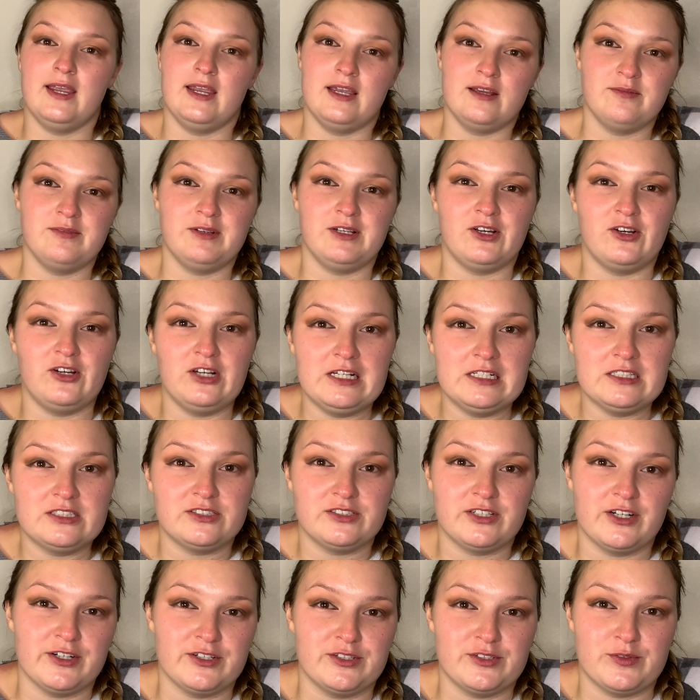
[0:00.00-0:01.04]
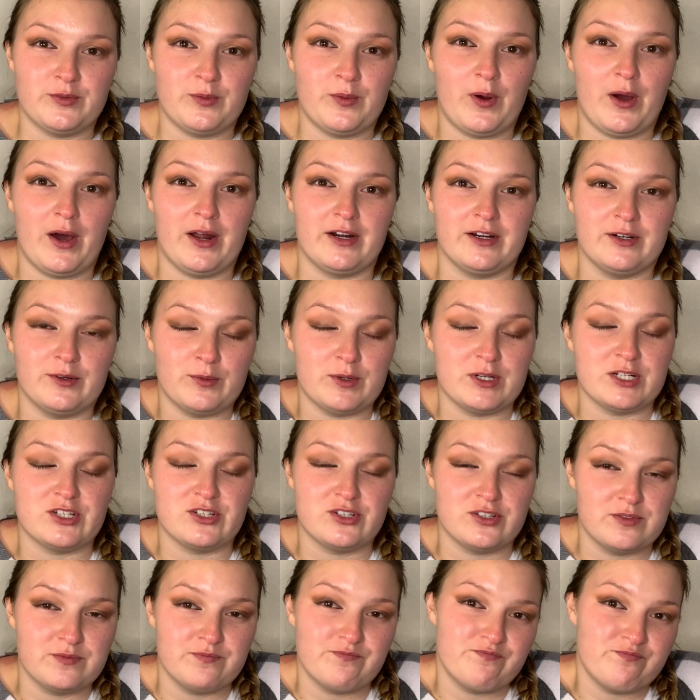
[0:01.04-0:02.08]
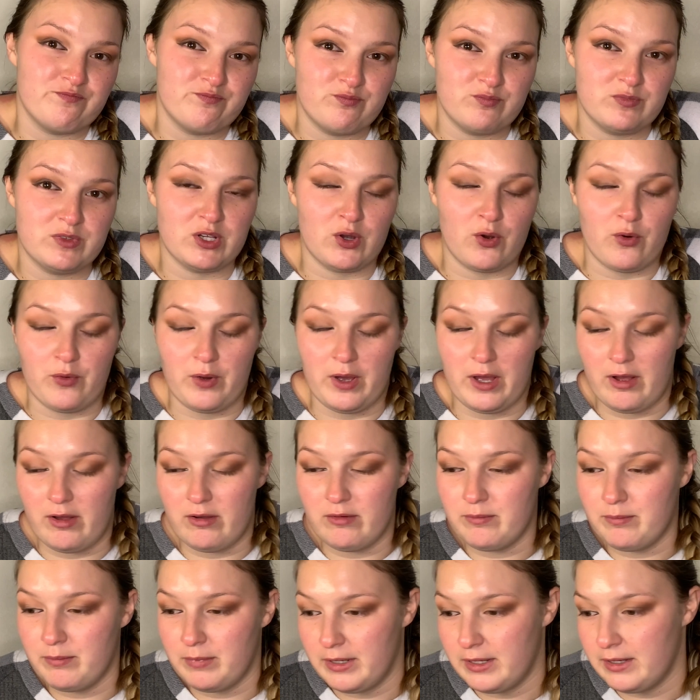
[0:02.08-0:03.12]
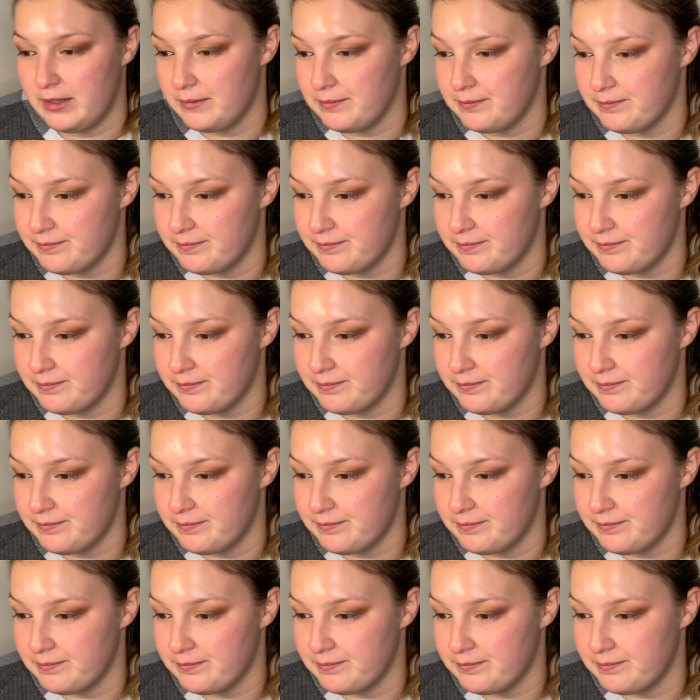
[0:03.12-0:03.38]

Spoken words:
my eyes start to water, which don't help, but